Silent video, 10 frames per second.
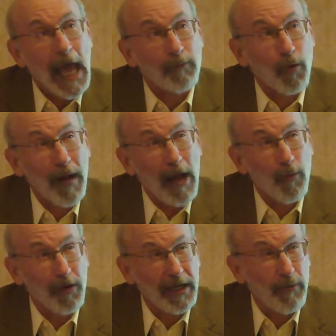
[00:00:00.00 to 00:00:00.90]
and we're now
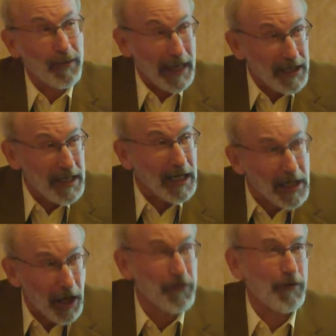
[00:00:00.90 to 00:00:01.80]
working with 18
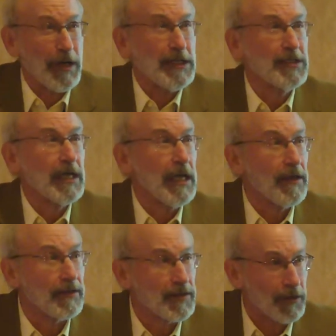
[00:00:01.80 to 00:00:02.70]
countries
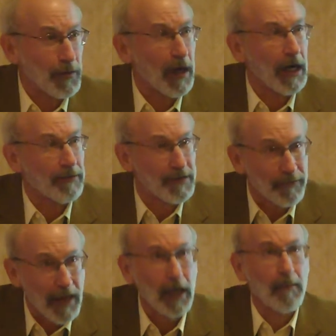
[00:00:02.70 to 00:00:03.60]
to
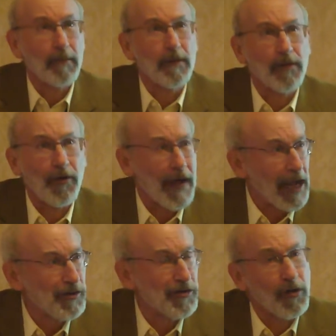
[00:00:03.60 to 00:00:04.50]
develop their
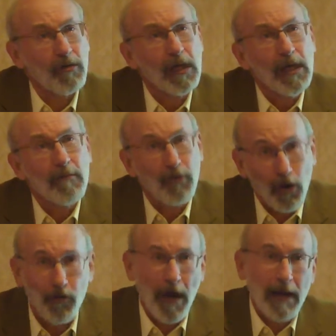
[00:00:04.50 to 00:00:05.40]
national
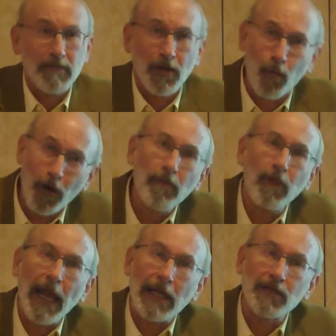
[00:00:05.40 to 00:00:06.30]
programs and work
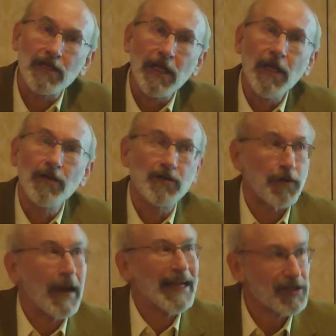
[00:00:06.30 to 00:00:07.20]
plans
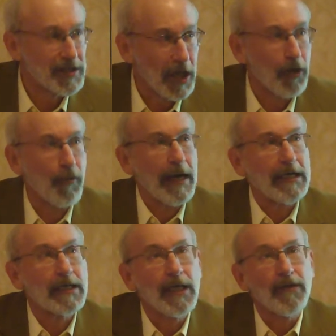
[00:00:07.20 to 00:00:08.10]
to
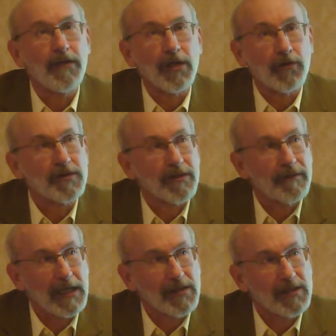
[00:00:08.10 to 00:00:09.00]
accelerate the use of
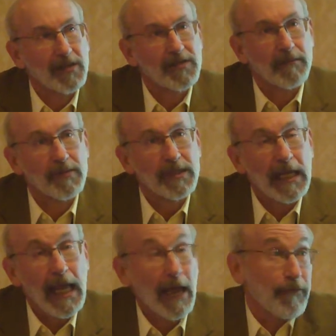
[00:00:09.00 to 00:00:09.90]
these systems.
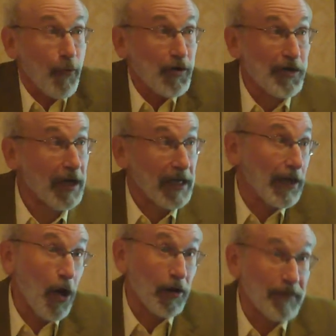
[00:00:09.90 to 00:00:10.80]
And fortunately, in
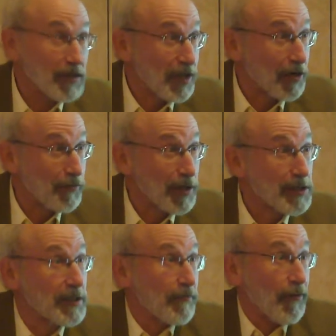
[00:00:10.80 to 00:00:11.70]
all of these
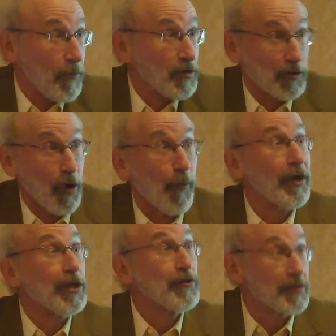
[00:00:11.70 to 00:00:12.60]
countries, farmers are
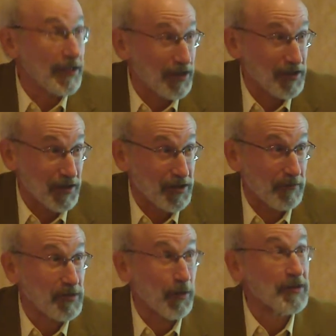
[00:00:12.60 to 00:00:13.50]
already using the system.
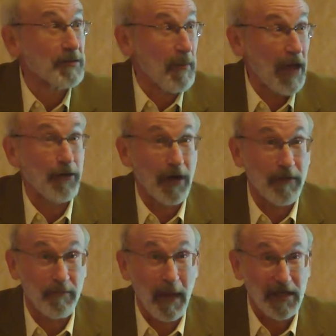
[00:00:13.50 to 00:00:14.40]
So it's a matter
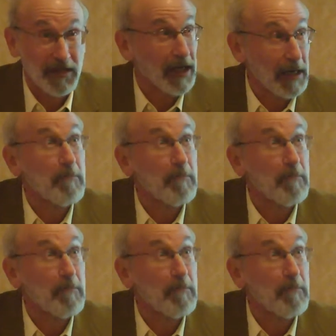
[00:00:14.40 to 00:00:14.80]
of basically